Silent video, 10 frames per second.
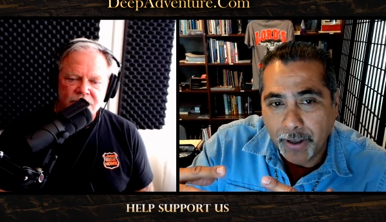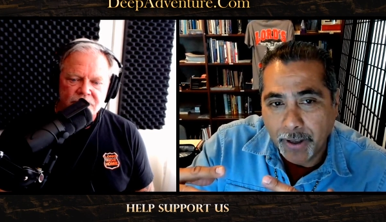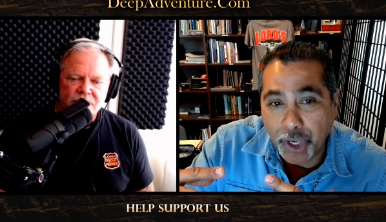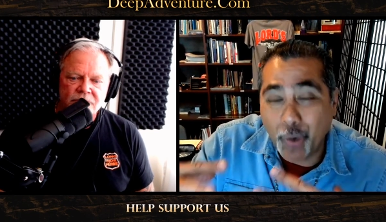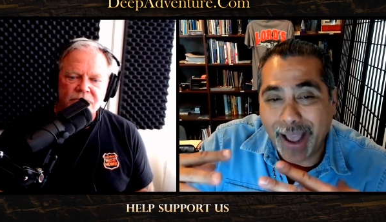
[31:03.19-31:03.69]

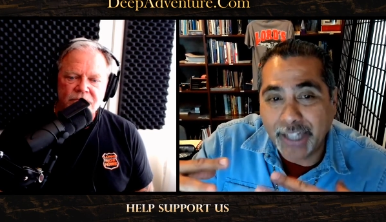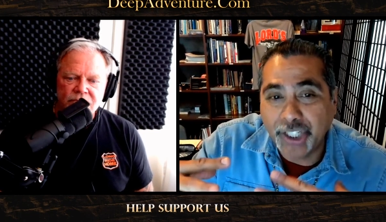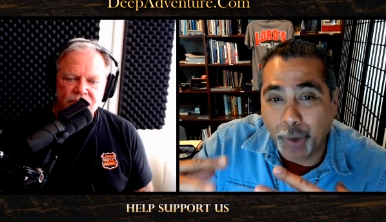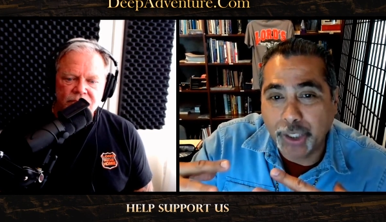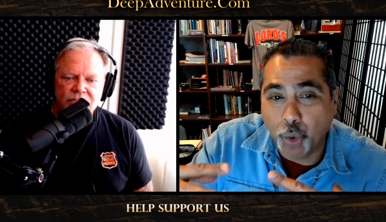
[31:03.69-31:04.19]
Speaker 1: You
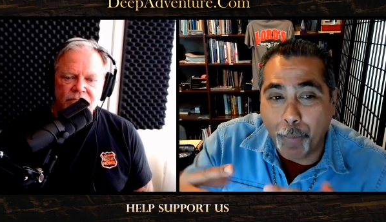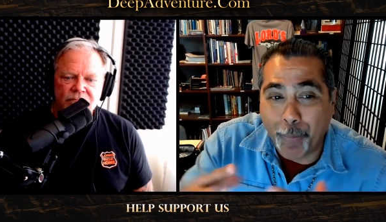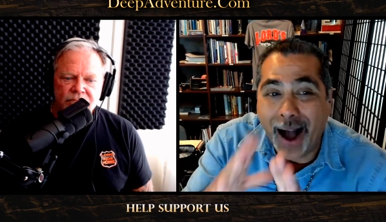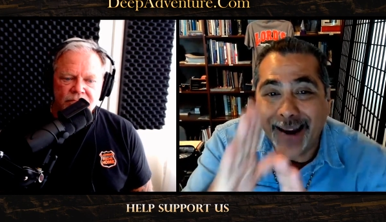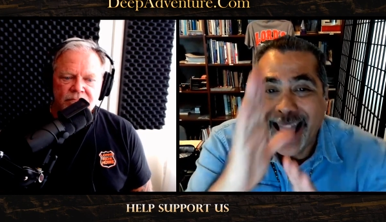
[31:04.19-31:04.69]
enter into a
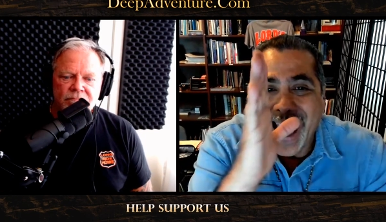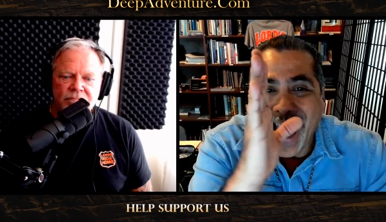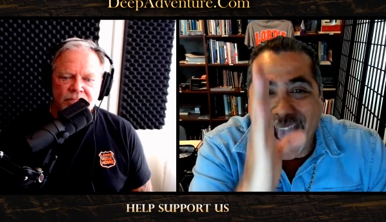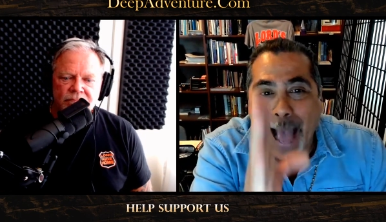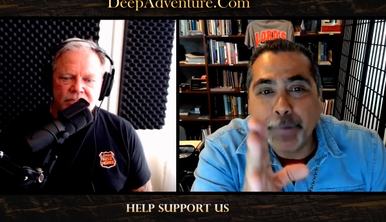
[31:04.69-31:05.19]
bond.
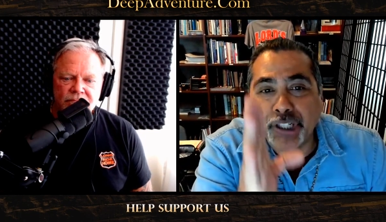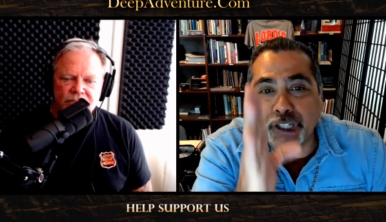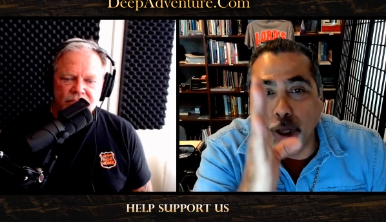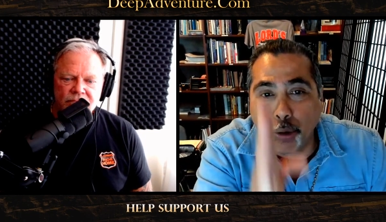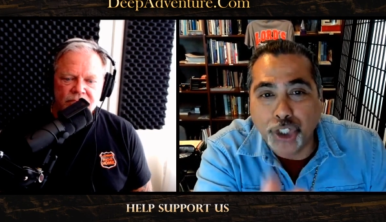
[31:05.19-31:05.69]

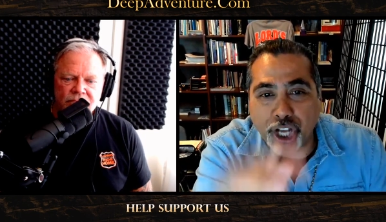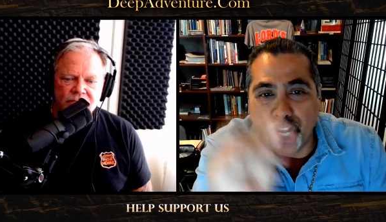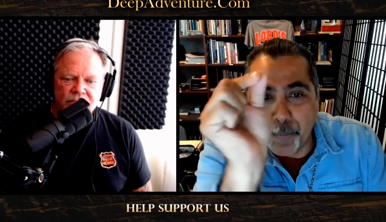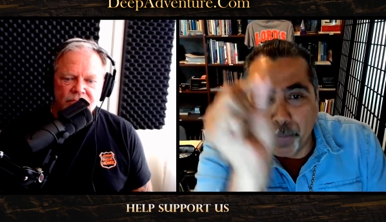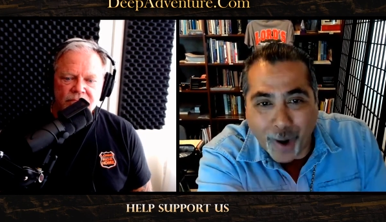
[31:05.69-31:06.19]

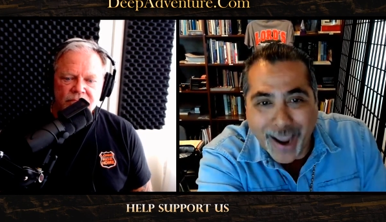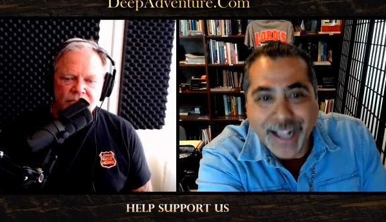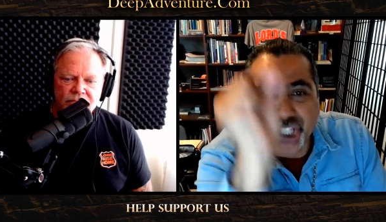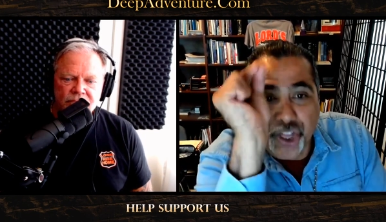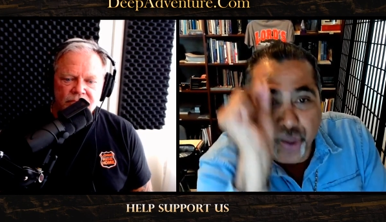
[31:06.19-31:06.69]
Absolution
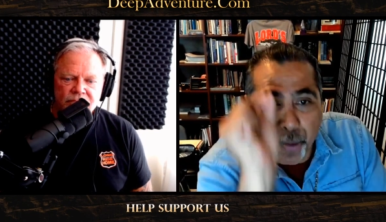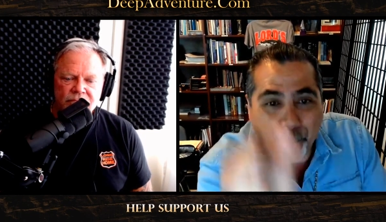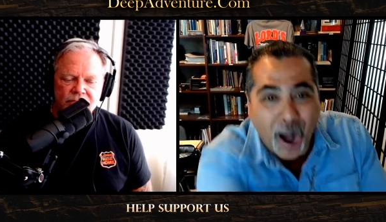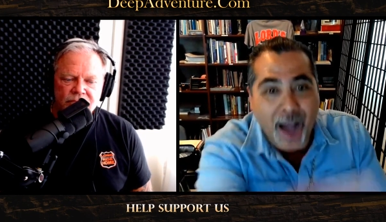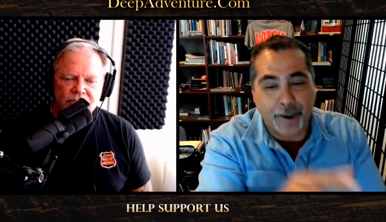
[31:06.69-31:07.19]
breaks the
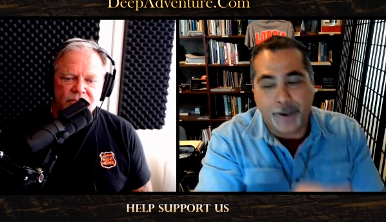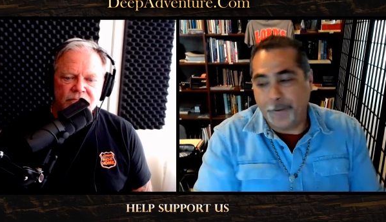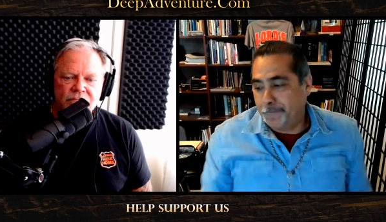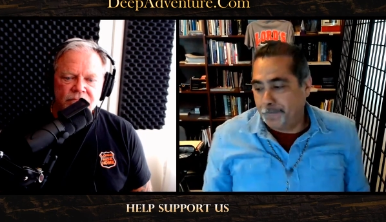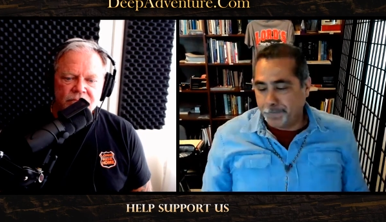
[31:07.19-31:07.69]
bond.
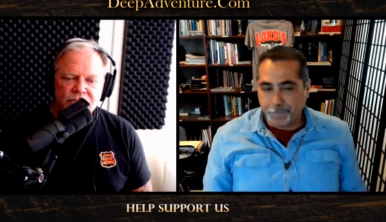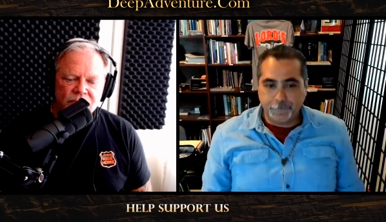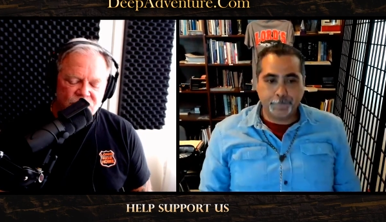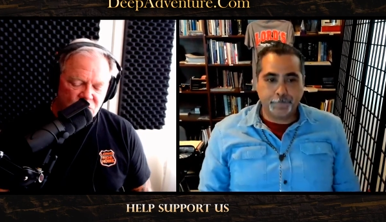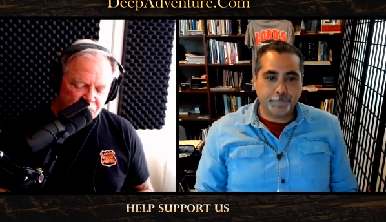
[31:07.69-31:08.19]

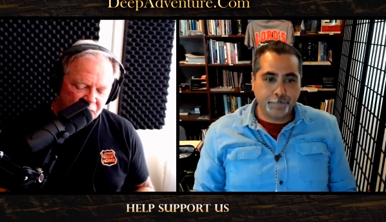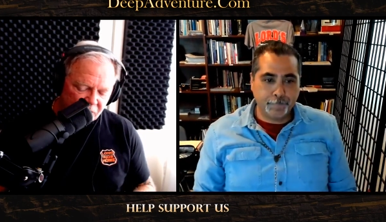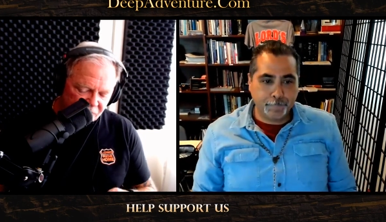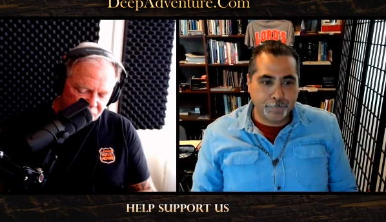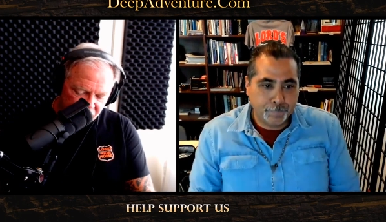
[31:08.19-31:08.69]
Speaker 2: So
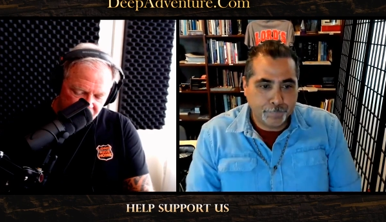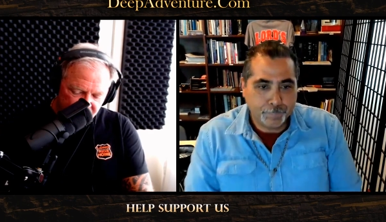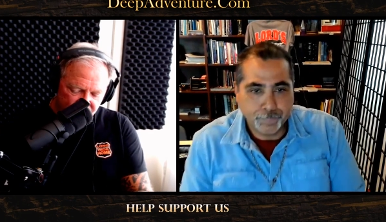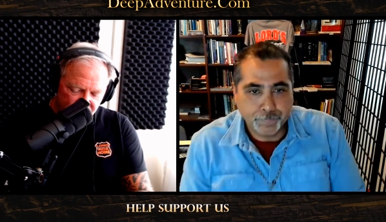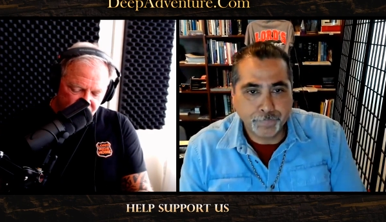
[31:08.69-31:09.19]
powerful.
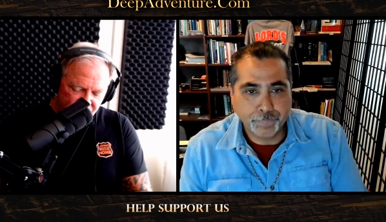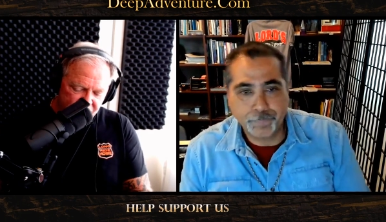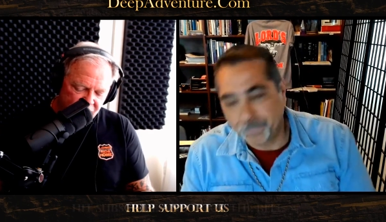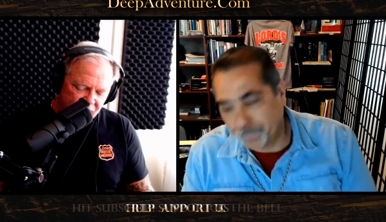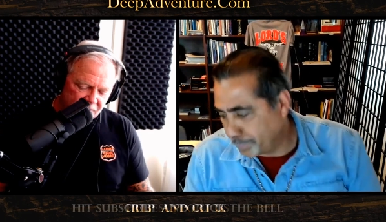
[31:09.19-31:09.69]
You know
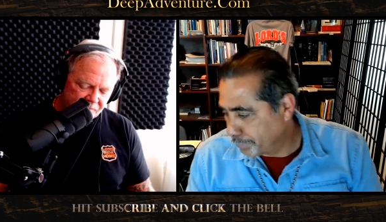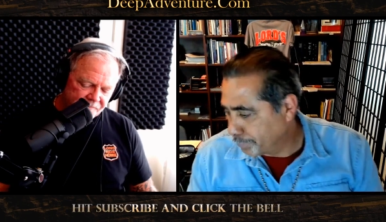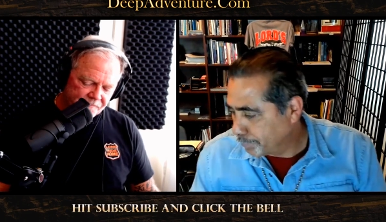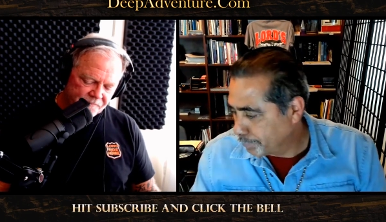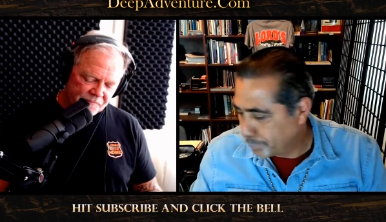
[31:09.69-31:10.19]
the
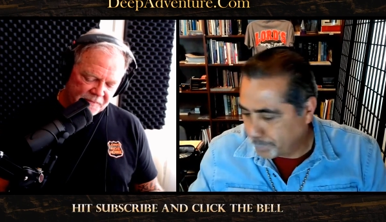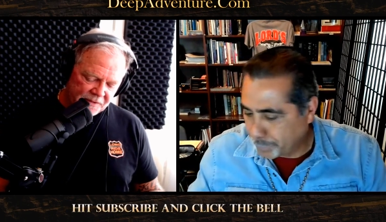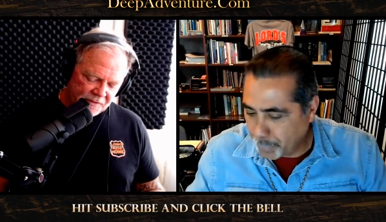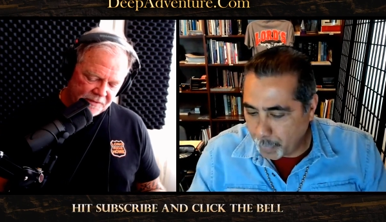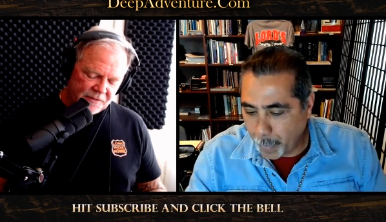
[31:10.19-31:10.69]
um,
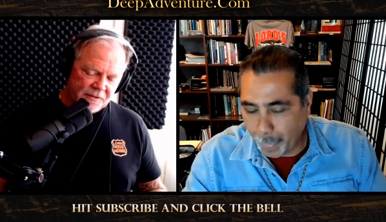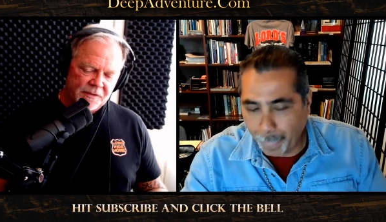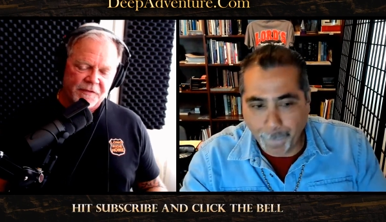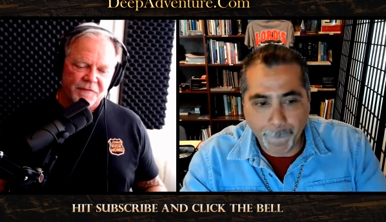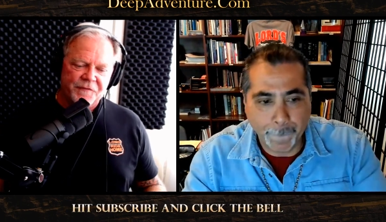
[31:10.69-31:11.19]

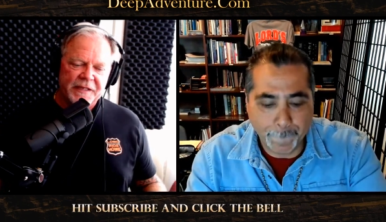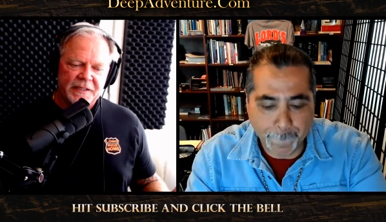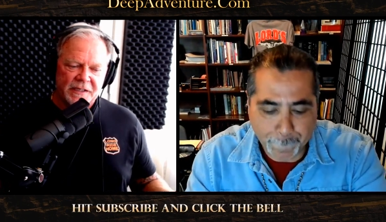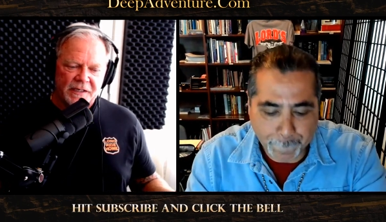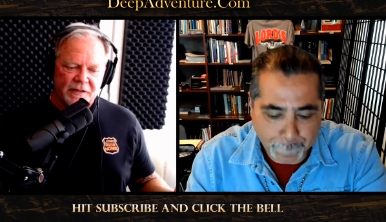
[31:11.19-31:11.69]
the
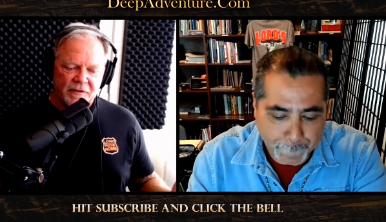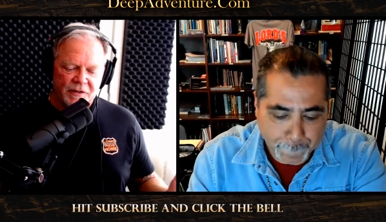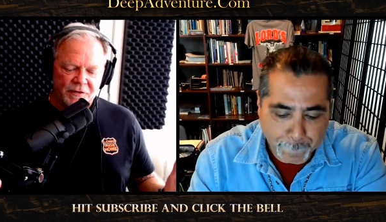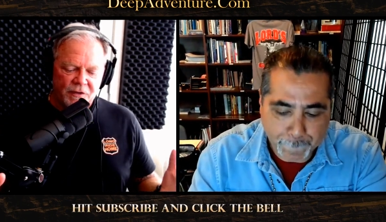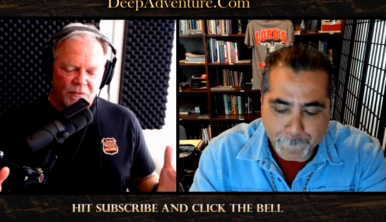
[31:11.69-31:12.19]
feeling of
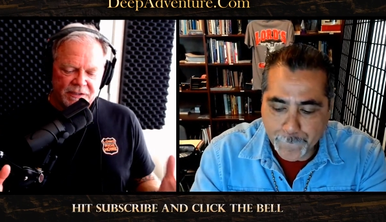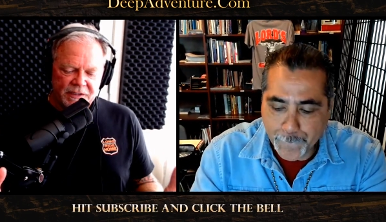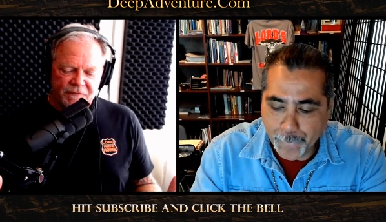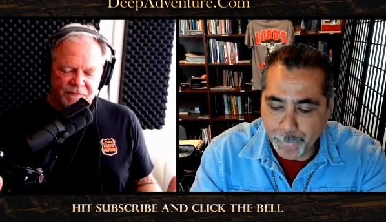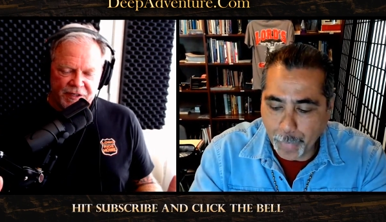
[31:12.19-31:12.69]
uh, going
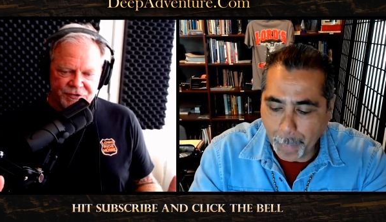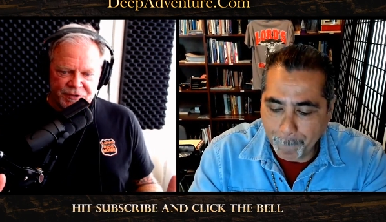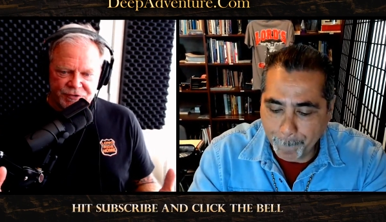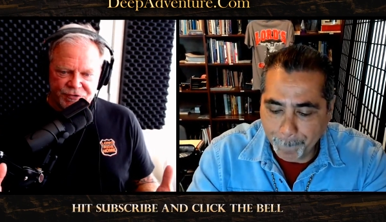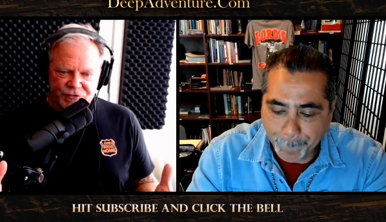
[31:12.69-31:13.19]
to
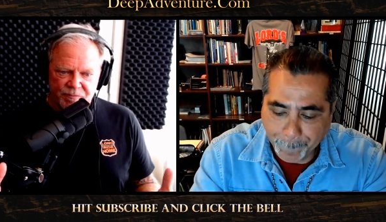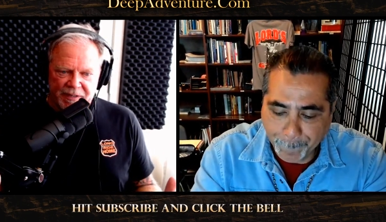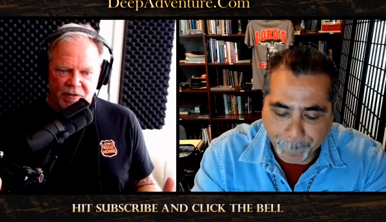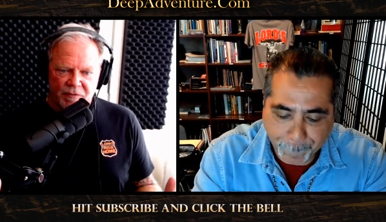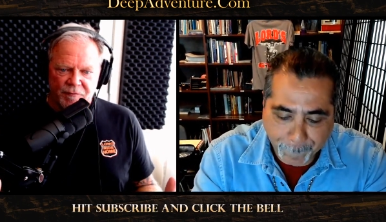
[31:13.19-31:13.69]
confession is so
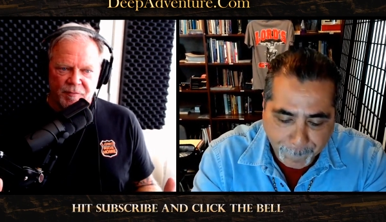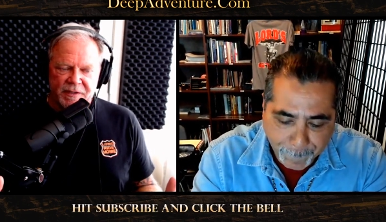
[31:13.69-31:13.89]
powerful